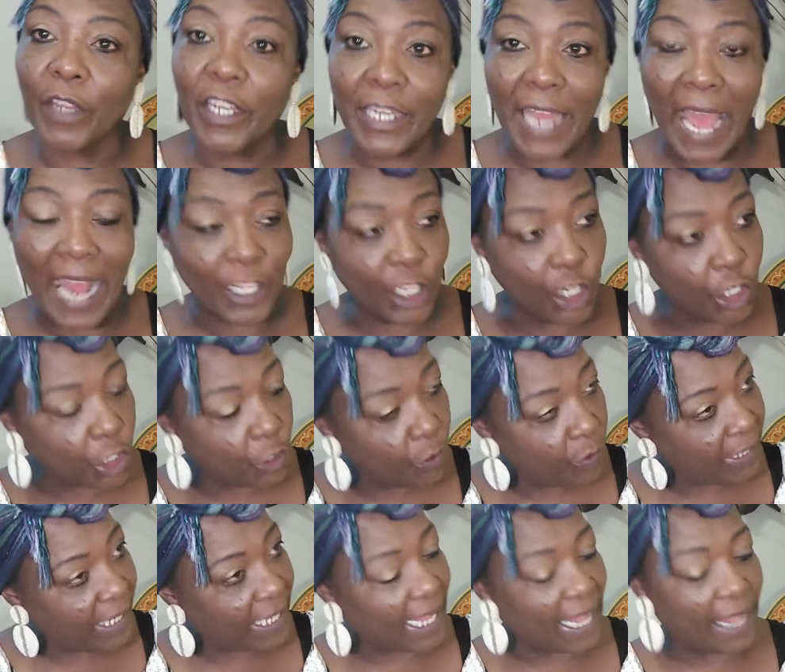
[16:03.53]
not to do
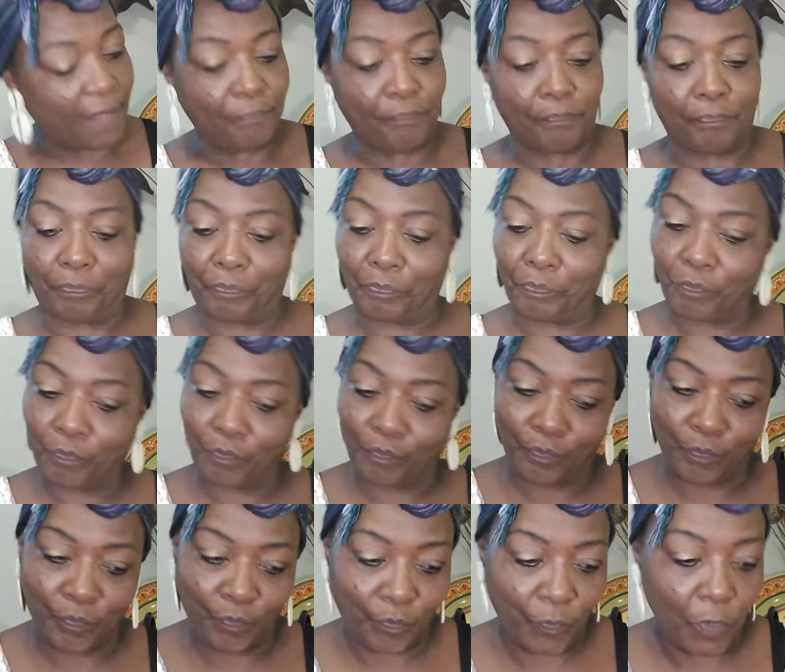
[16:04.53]
it again.
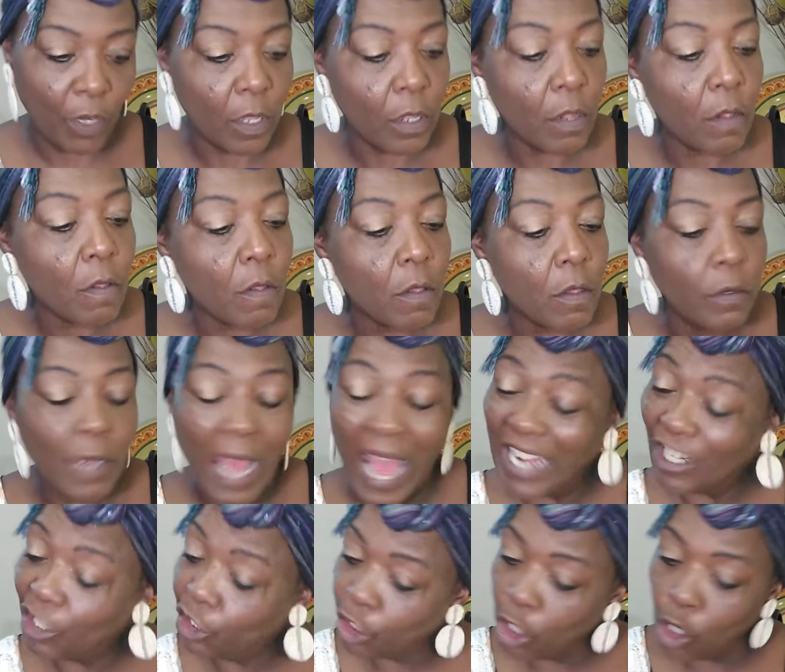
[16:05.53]
I
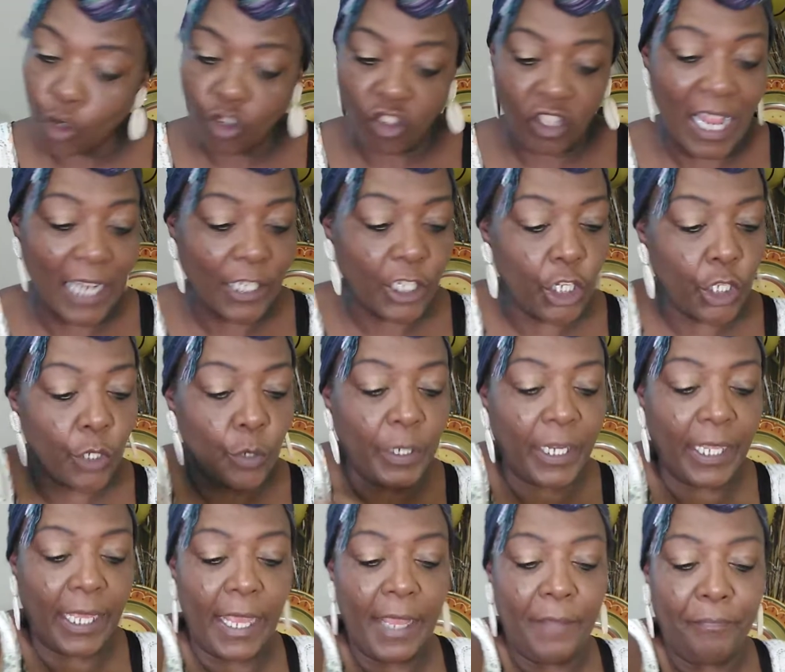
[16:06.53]
chose not to do it
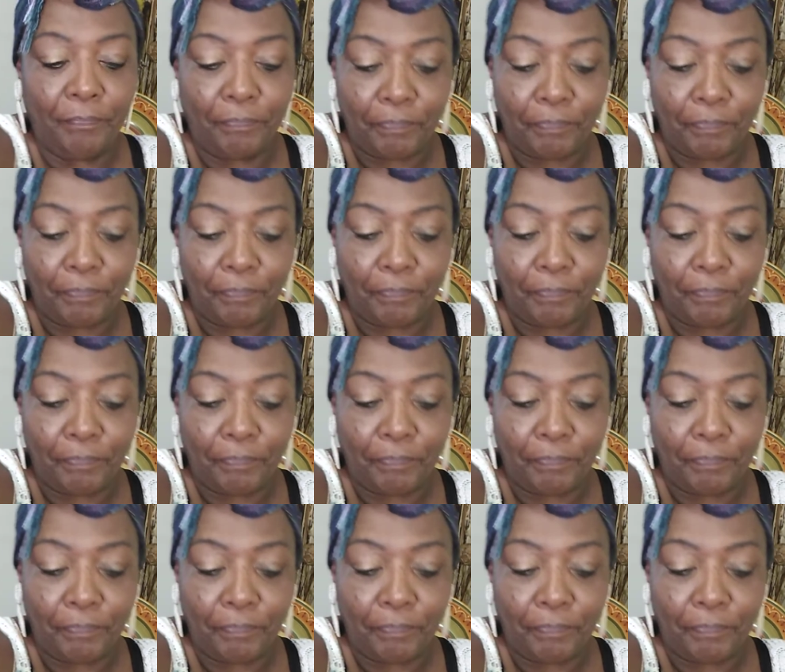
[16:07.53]
again.